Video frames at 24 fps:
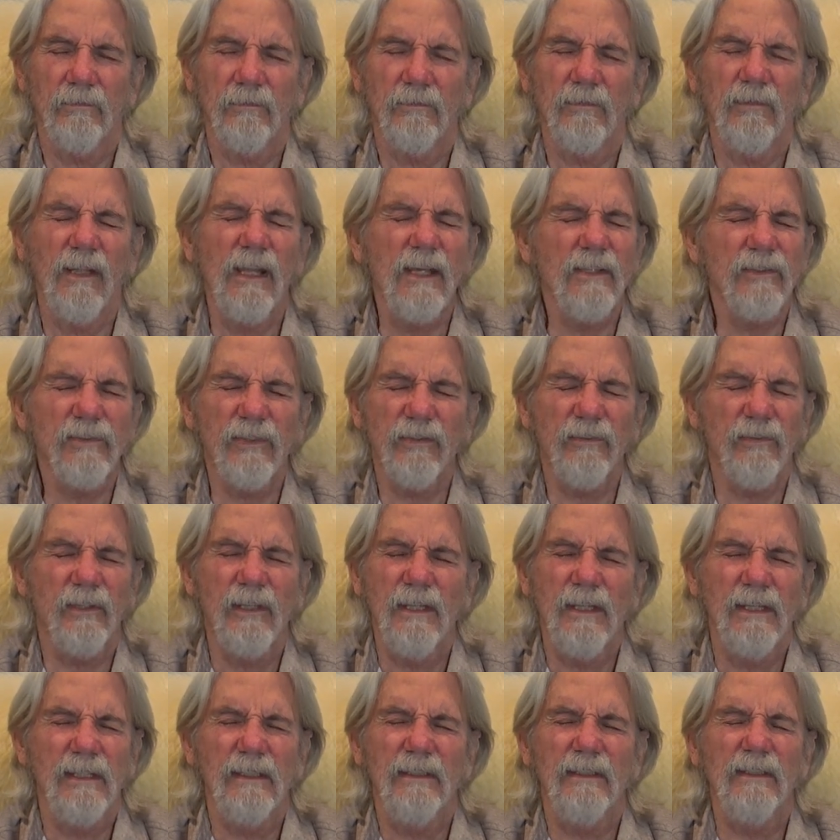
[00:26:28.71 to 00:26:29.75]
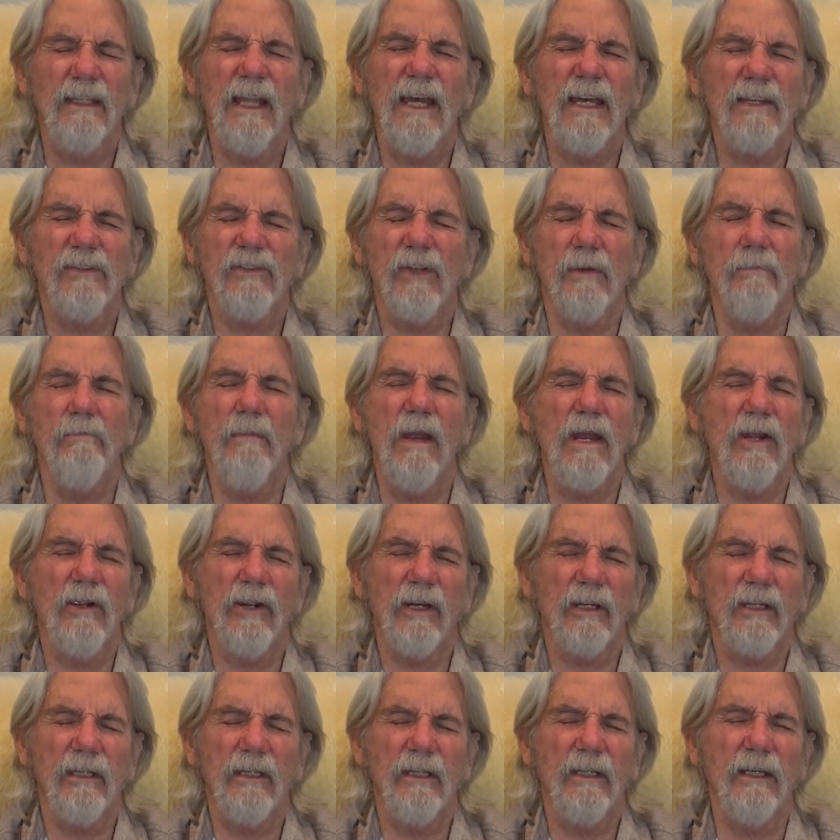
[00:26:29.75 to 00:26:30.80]
less of less
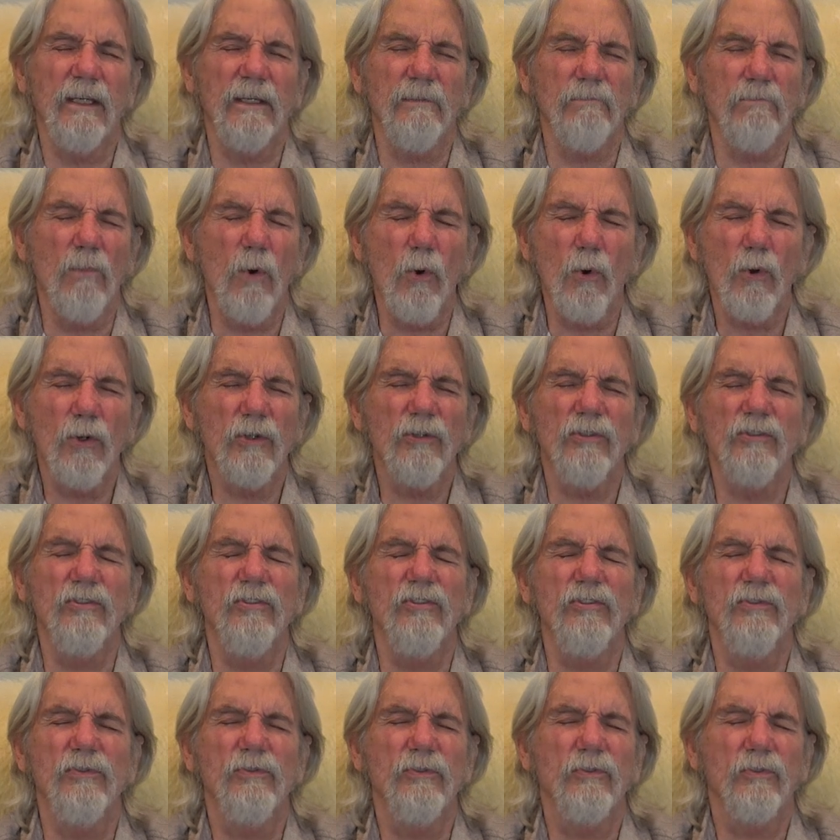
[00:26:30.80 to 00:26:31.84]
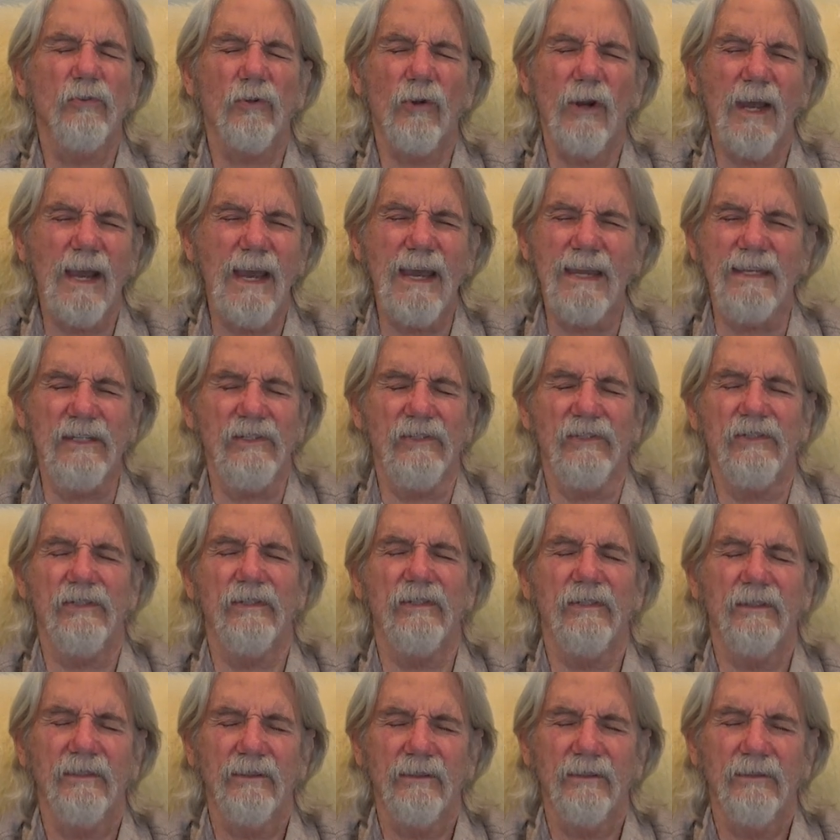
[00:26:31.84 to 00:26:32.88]
American and more
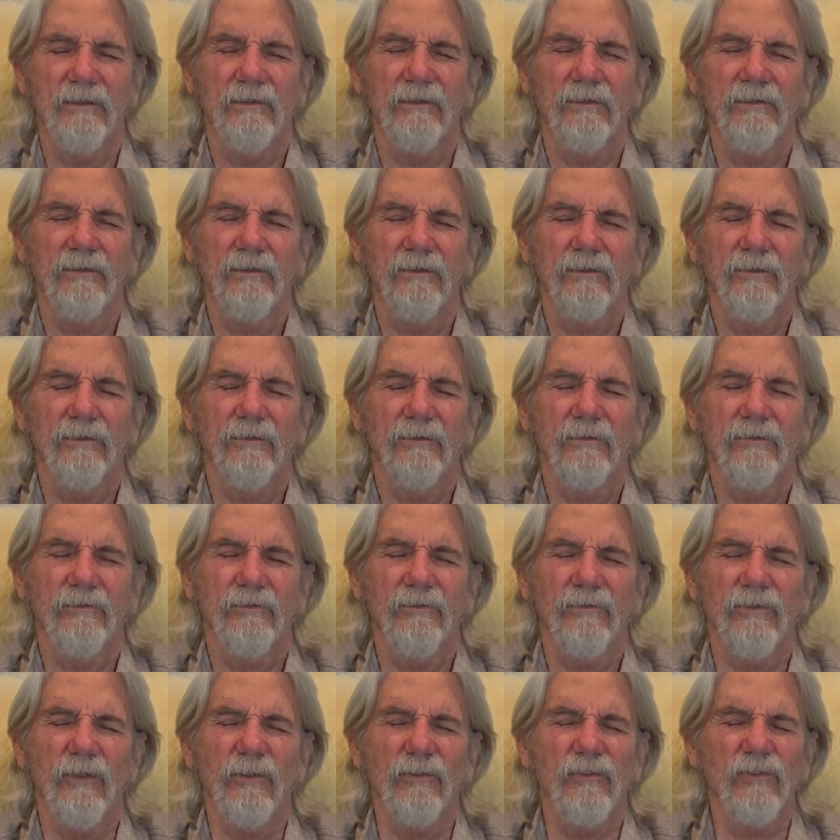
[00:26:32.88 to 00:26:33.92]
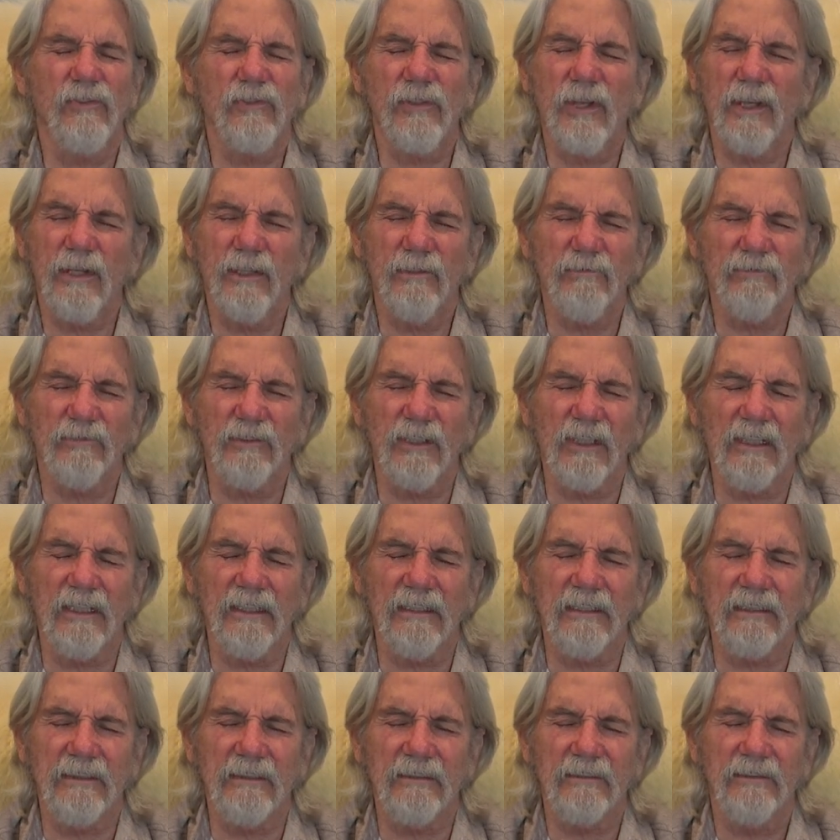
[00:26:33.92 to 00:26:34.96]
Christ, the Son of
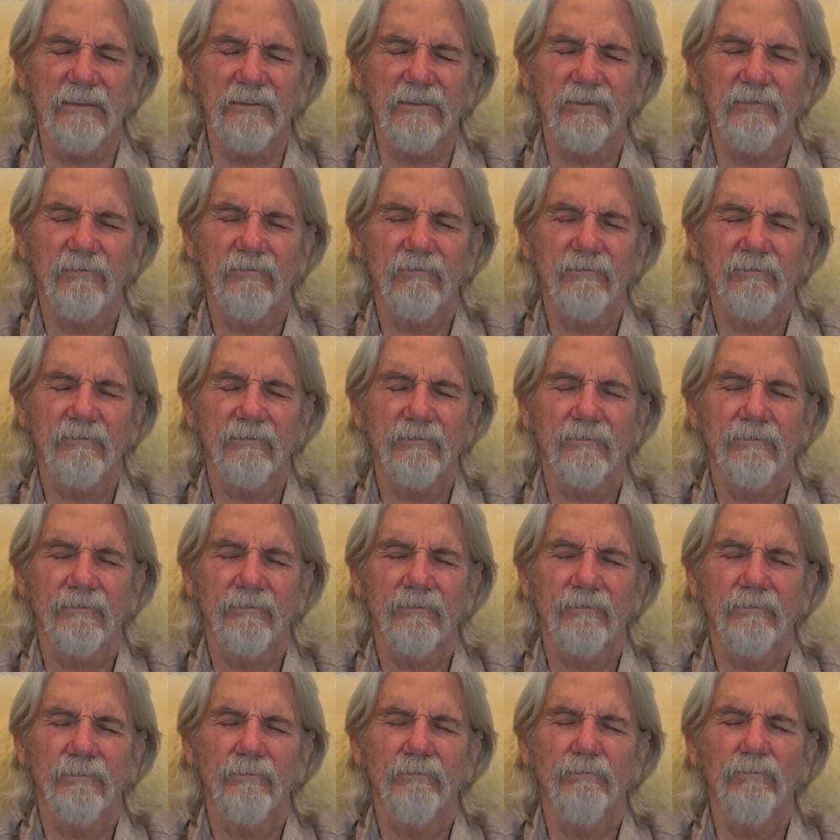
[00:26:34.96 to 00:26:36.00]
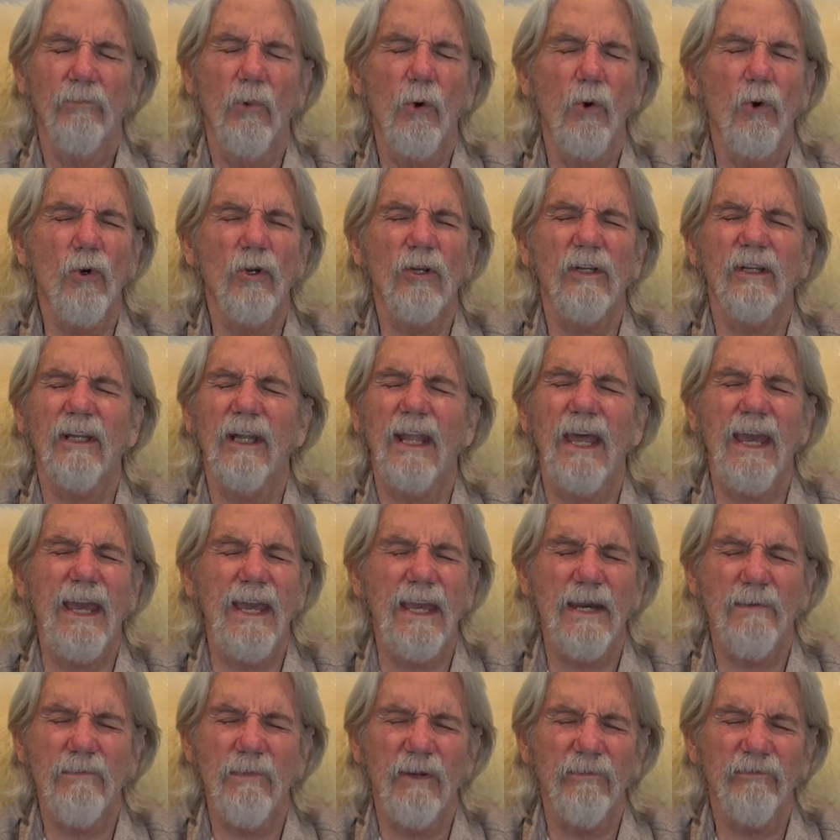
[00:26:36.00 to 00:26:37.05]
God, more
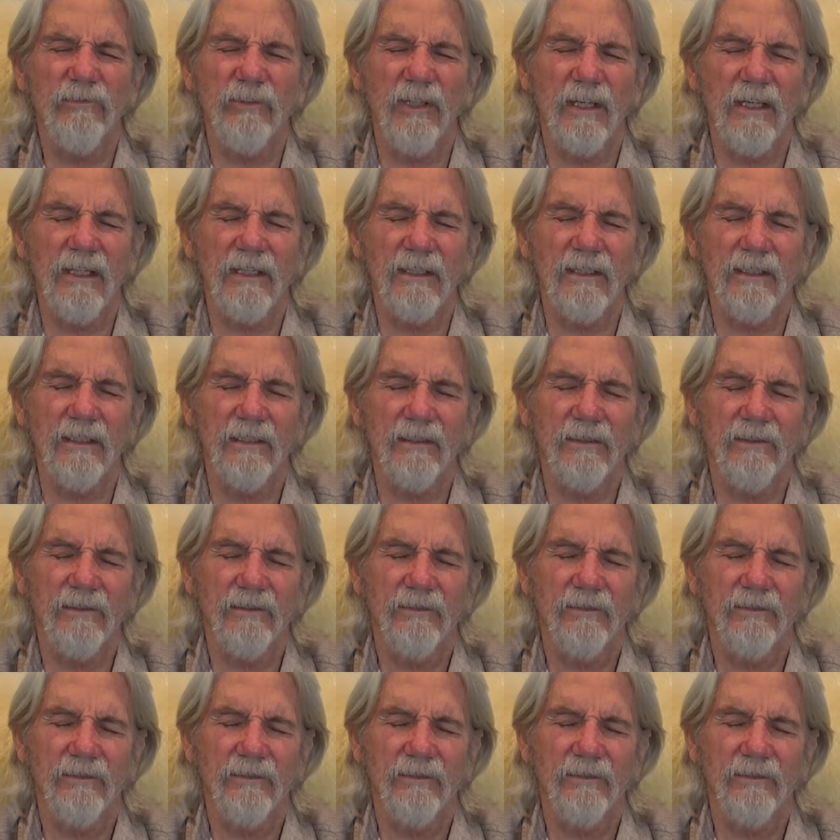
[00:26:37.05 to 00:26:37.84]
Lamb of God.